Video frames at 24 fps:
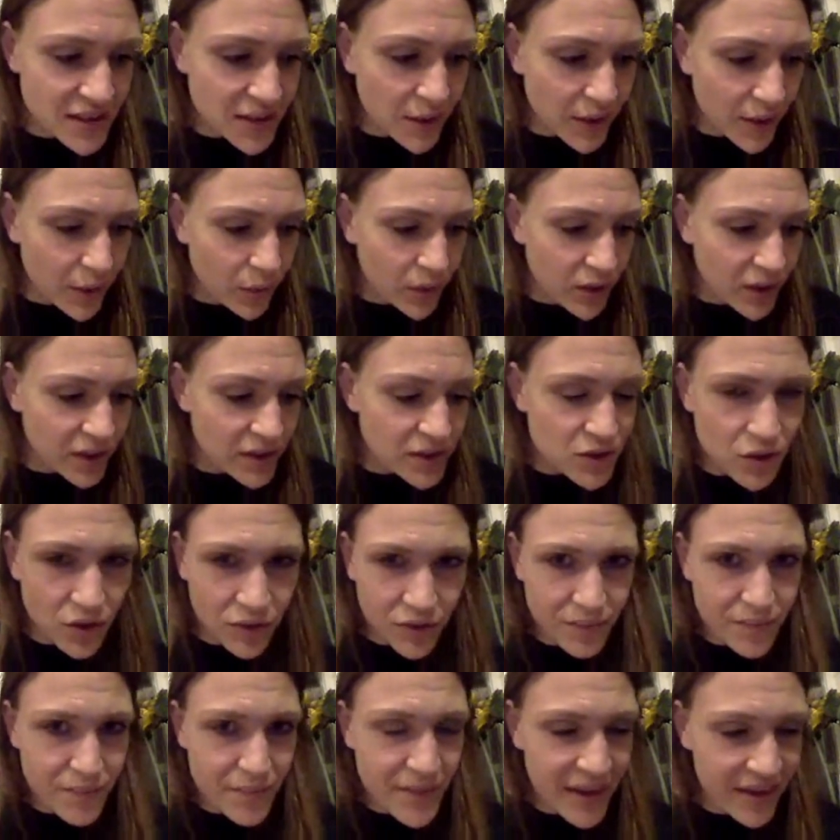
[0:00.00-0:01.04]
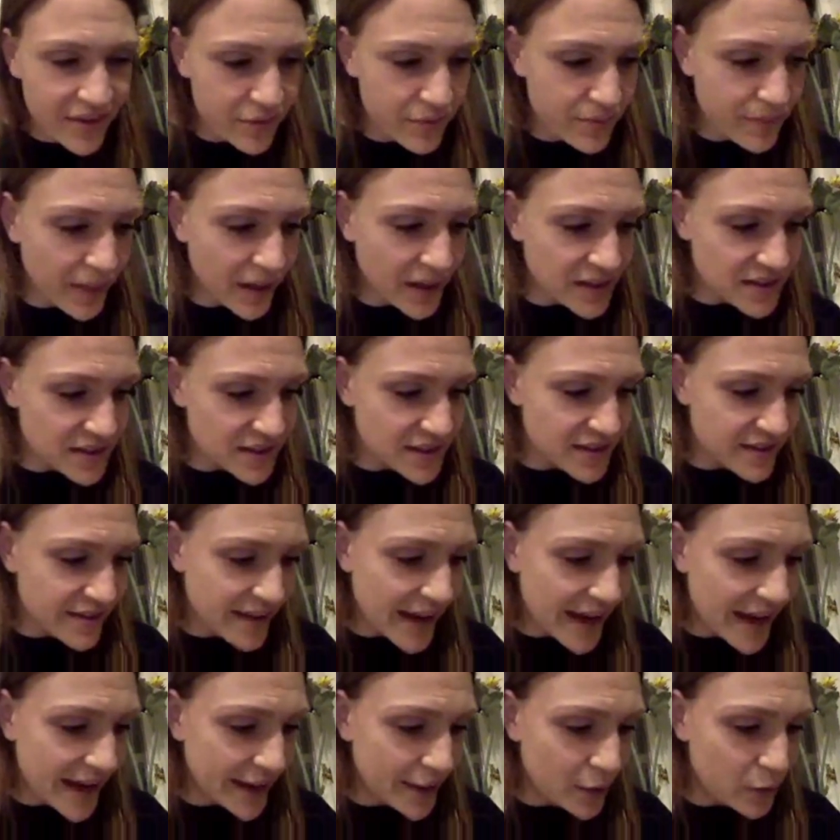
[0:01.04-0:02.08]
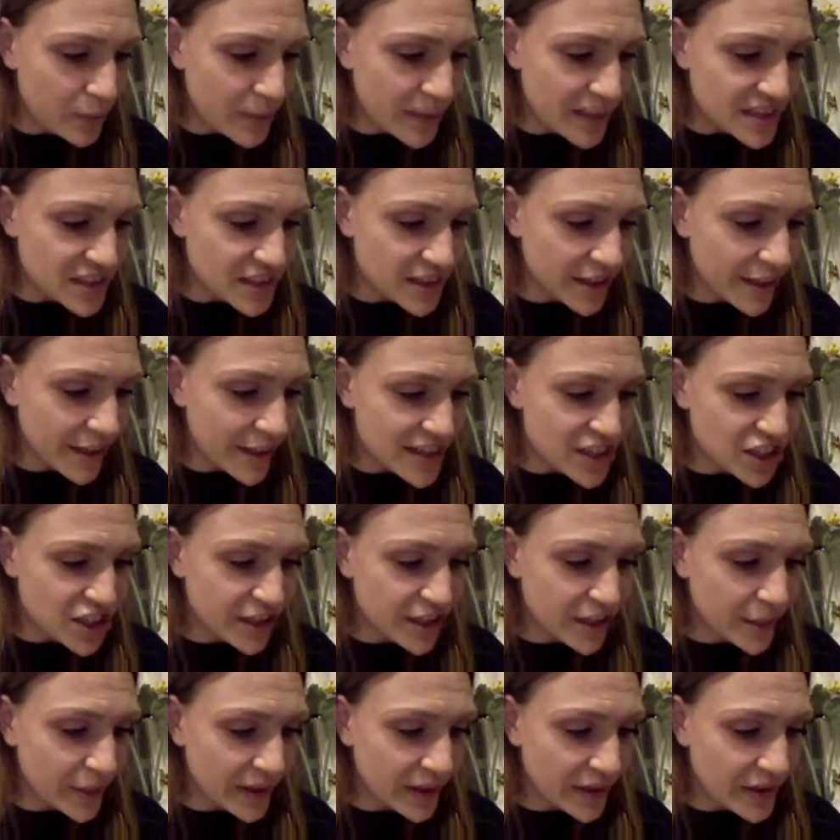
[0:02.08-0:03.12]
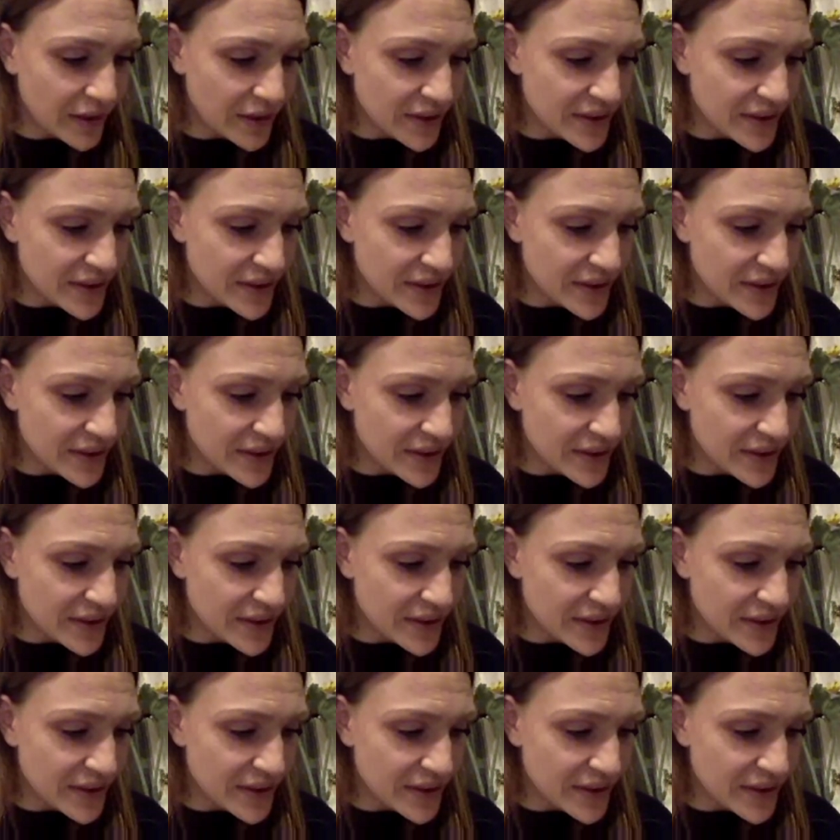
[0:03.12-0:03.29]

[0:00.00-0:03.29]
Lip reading: So I want to sort of myth bust that a little bit so you actually know where you